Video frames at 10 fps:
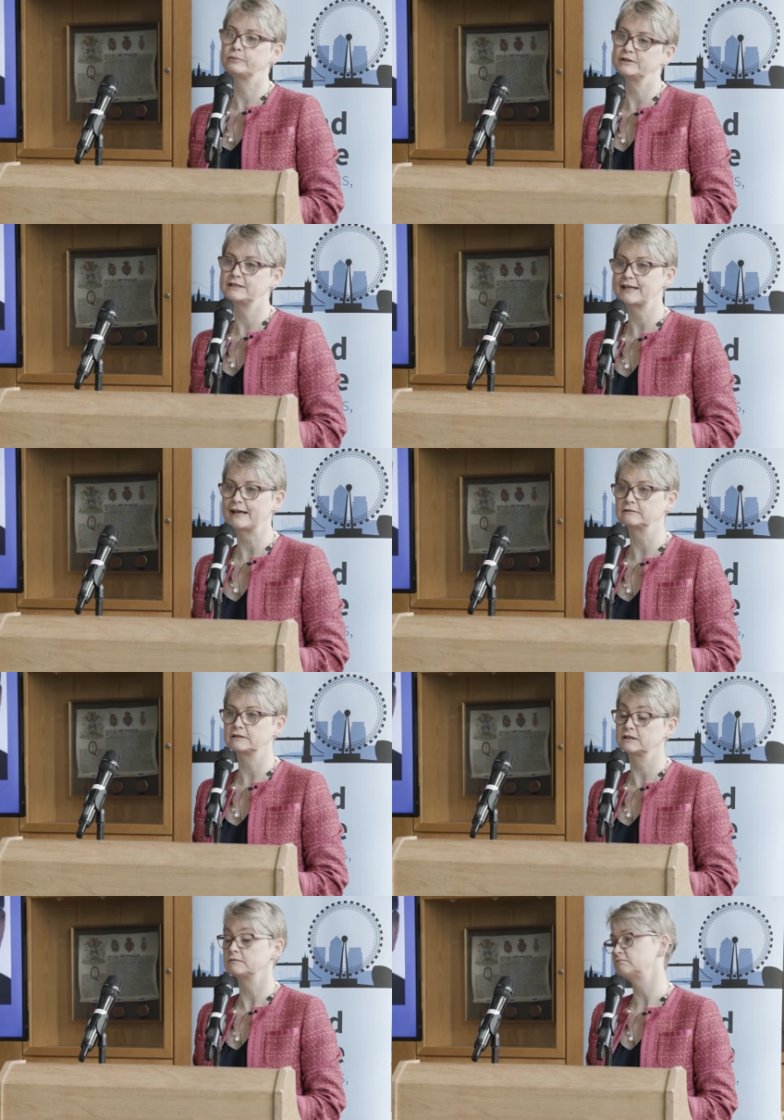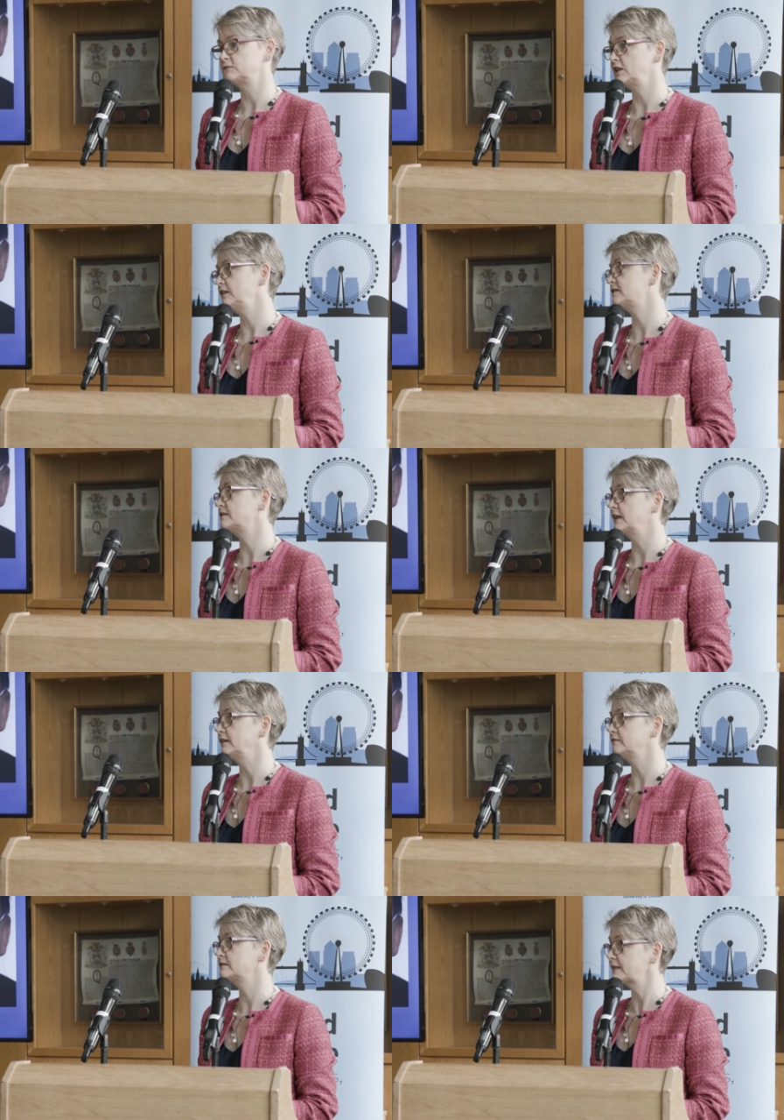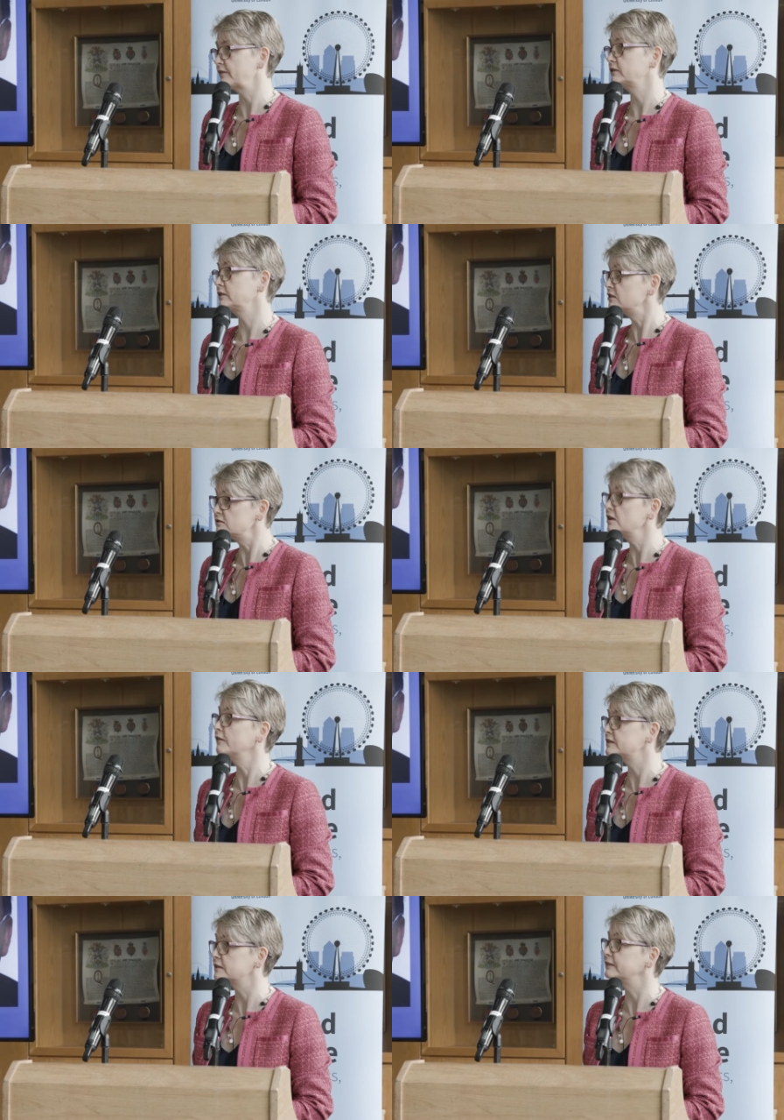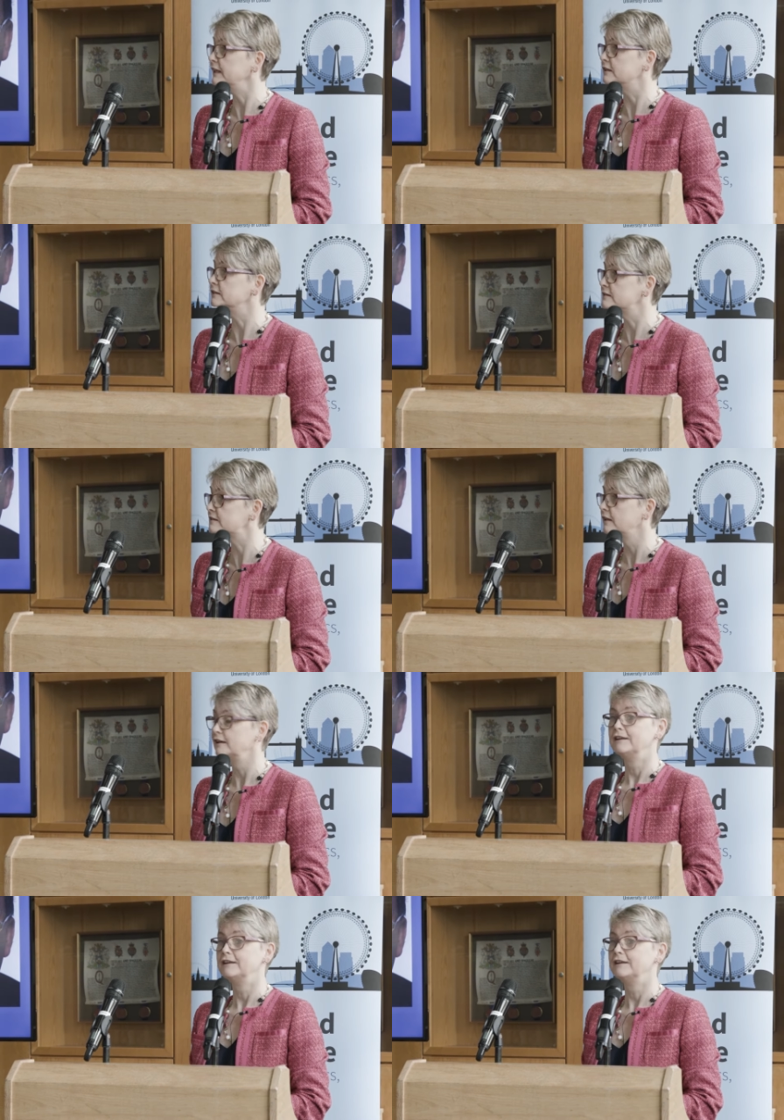and pointed out that she'd seen seven Conservative leaders